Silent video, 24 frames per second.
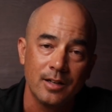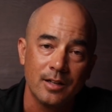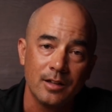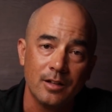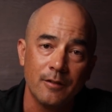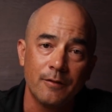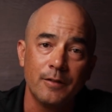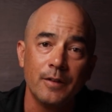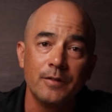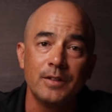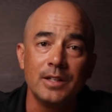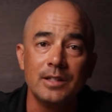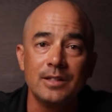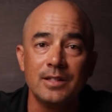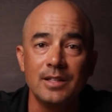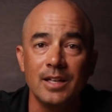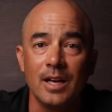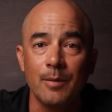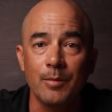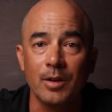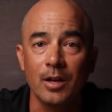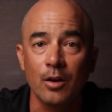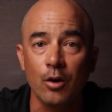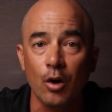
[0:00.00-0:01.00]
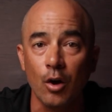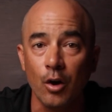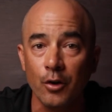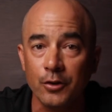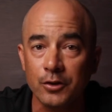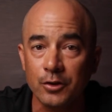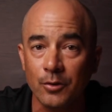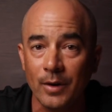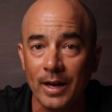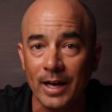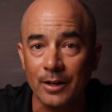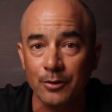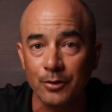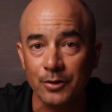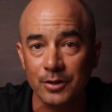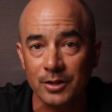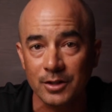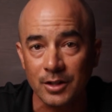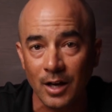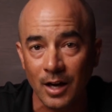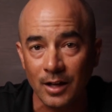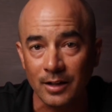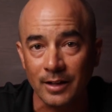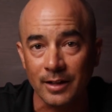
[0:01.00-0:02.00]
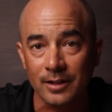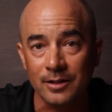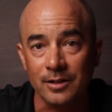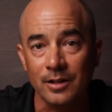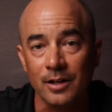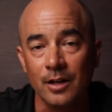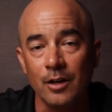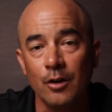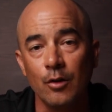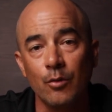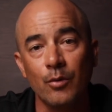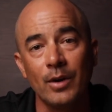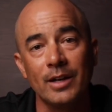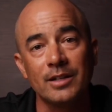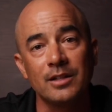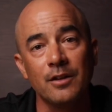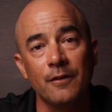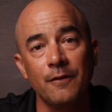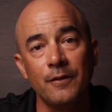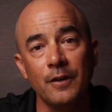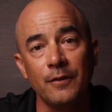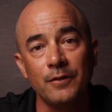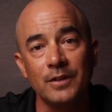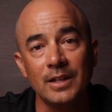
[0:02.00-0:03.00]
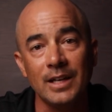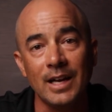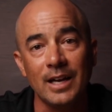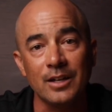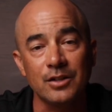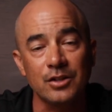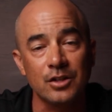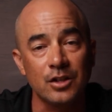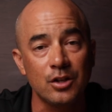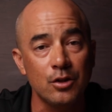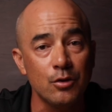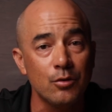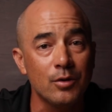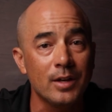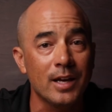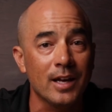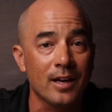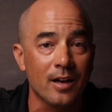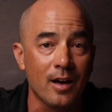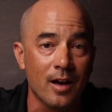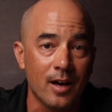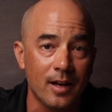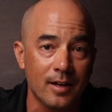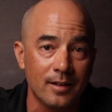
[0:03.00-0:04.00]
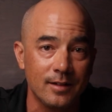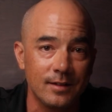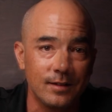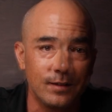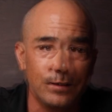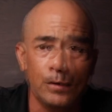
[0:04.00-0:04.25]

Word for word: The 50TM can also handle solids, whereas the 50SQ cannot.